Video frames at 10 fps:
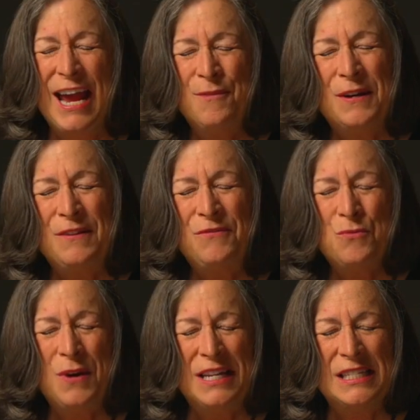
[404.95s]
And one of the
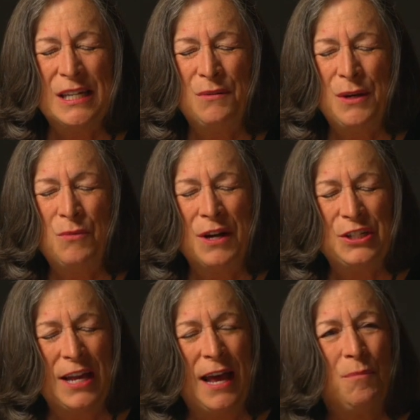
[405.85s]
ways that we want
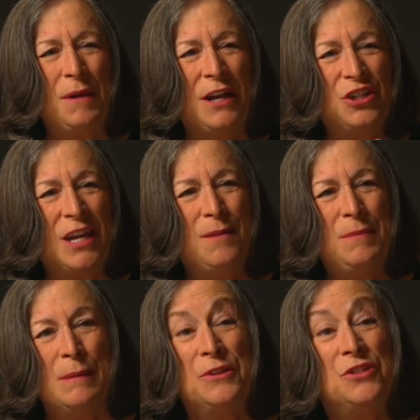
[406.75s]
to help educate
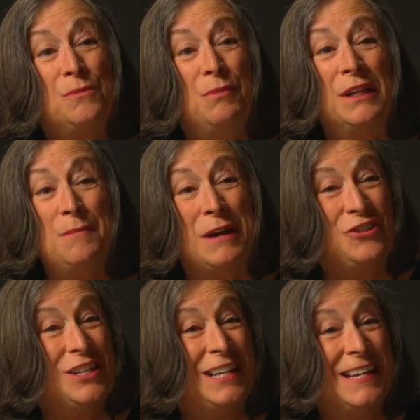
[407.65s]
people is to bring them out
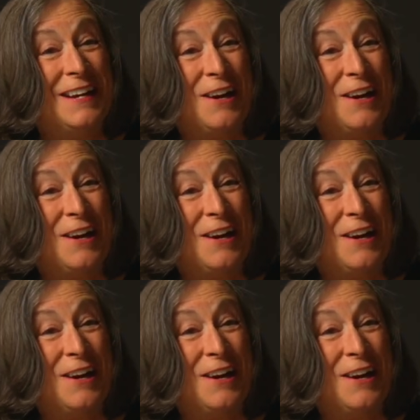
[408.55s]
to Indian